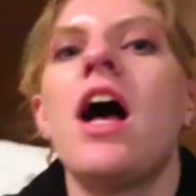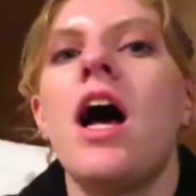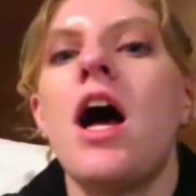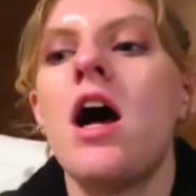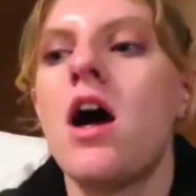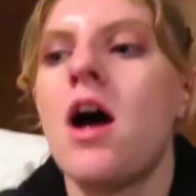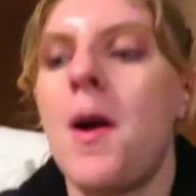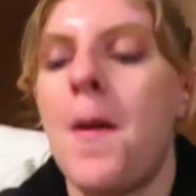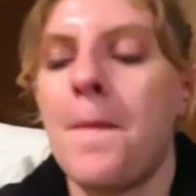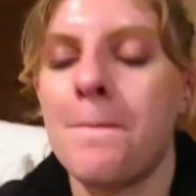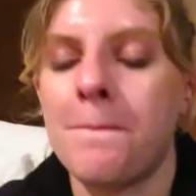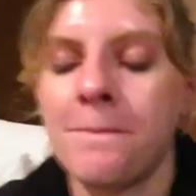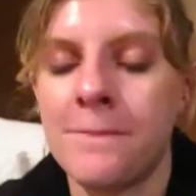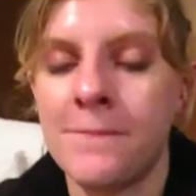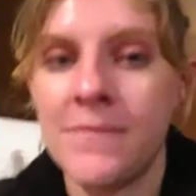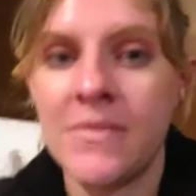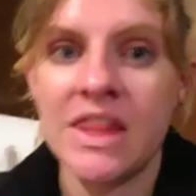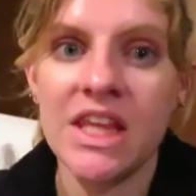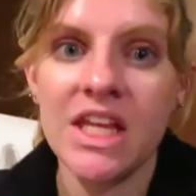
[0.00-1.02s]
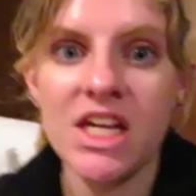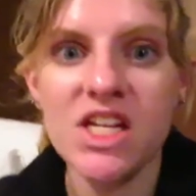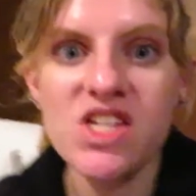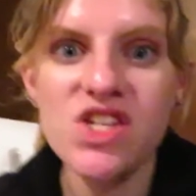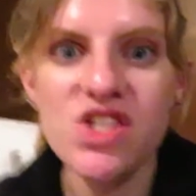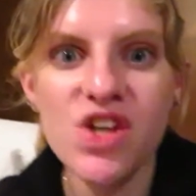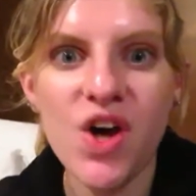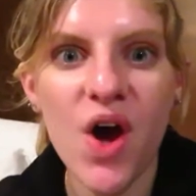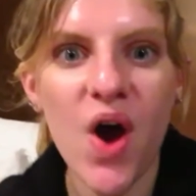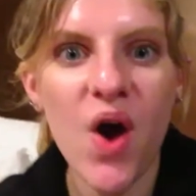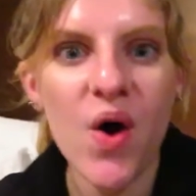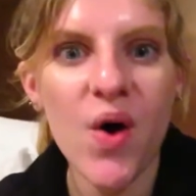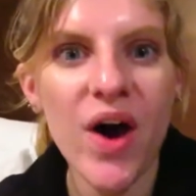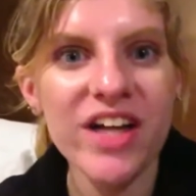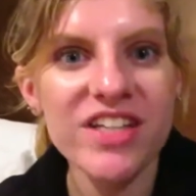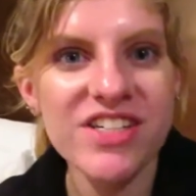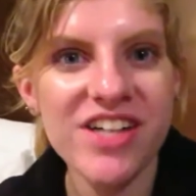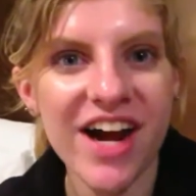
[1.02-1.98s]
Um, so
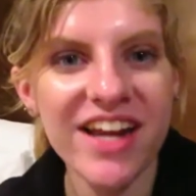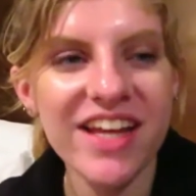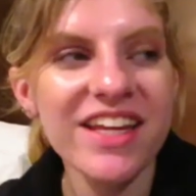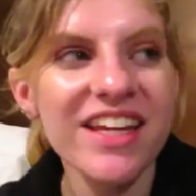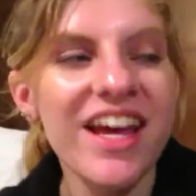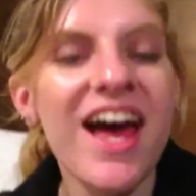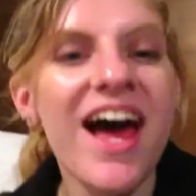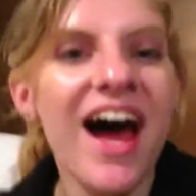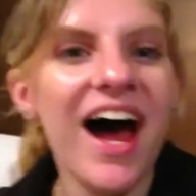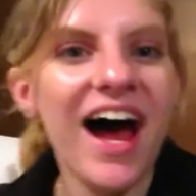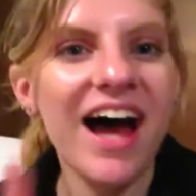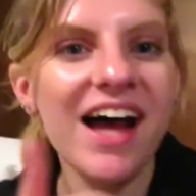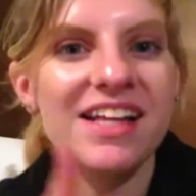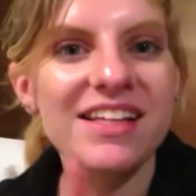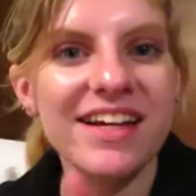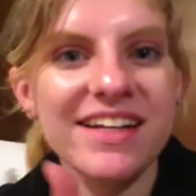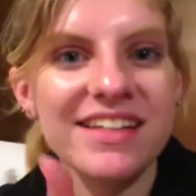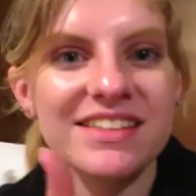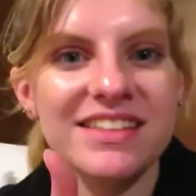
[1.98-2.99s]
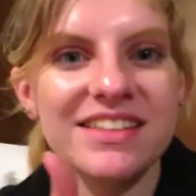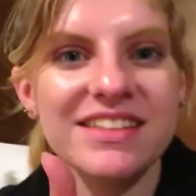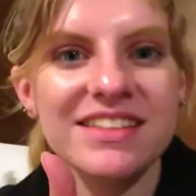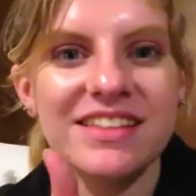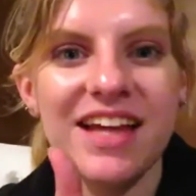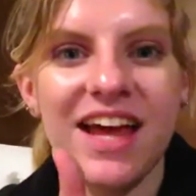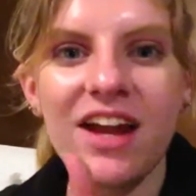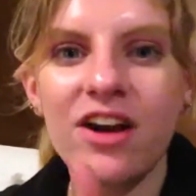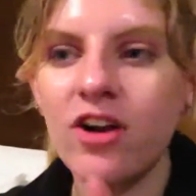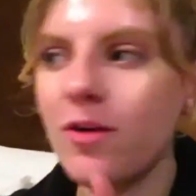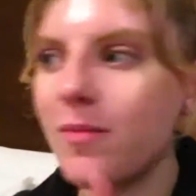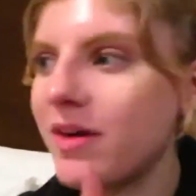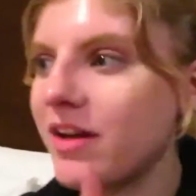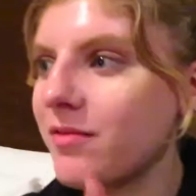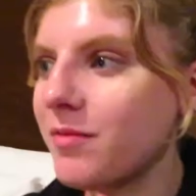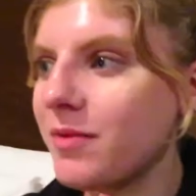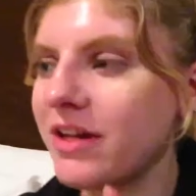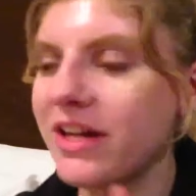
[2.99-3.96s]
I tried it. I liked it. I don't know
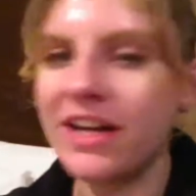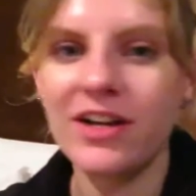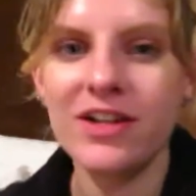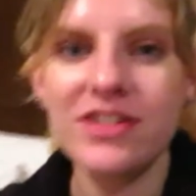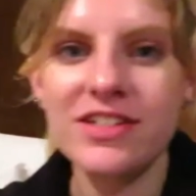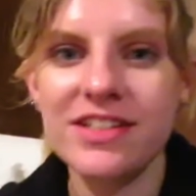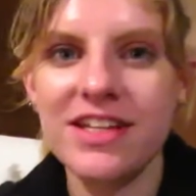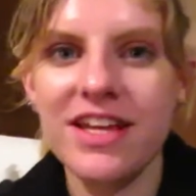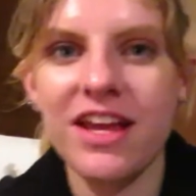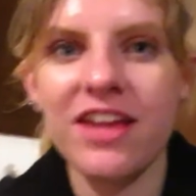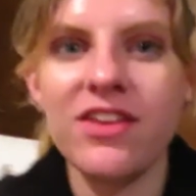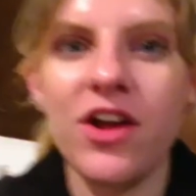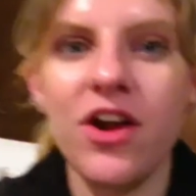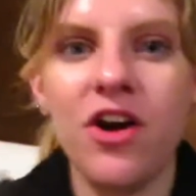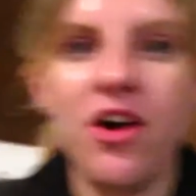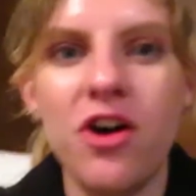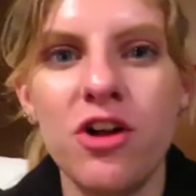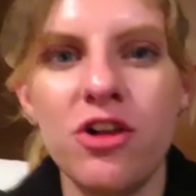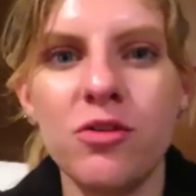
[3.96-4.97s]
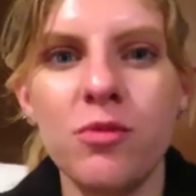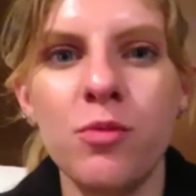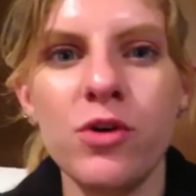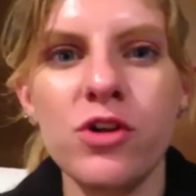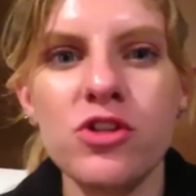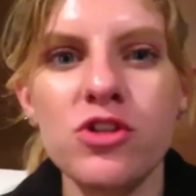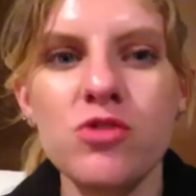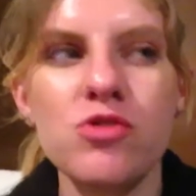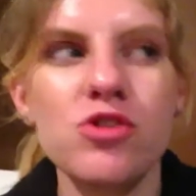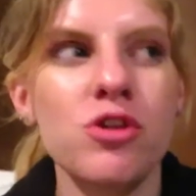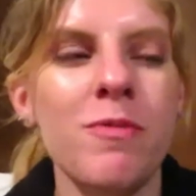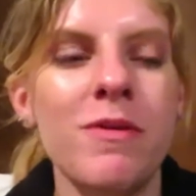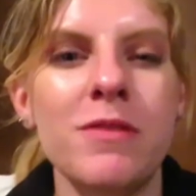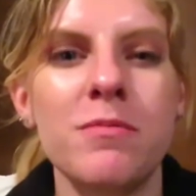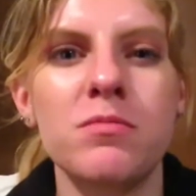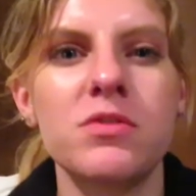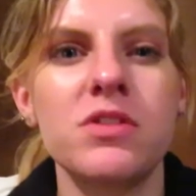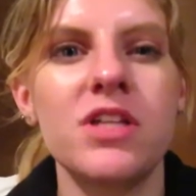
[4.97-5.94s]
about everybody else. I think they all weren't too sure
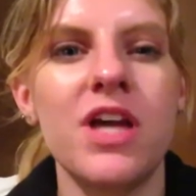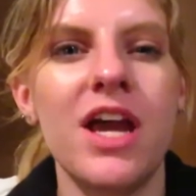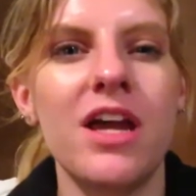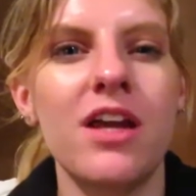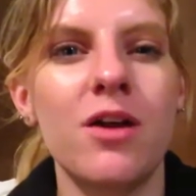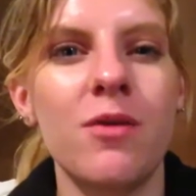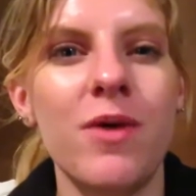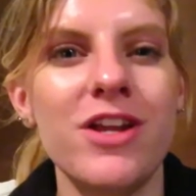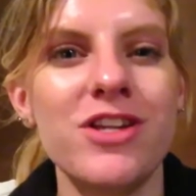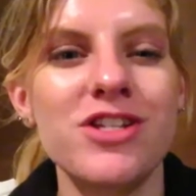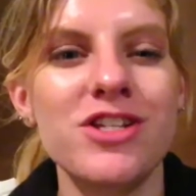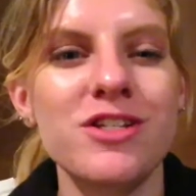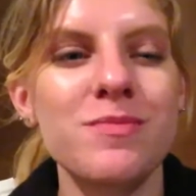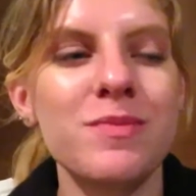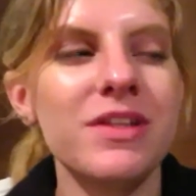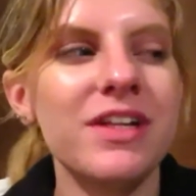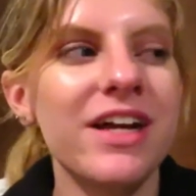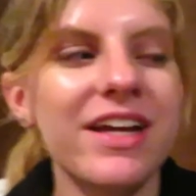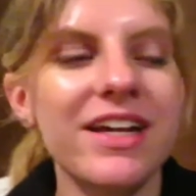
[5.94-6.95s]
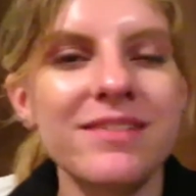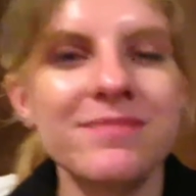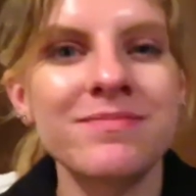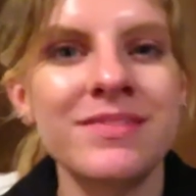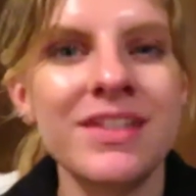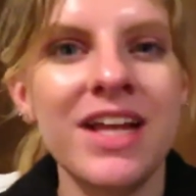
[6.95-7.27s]
about the potato wedges, but like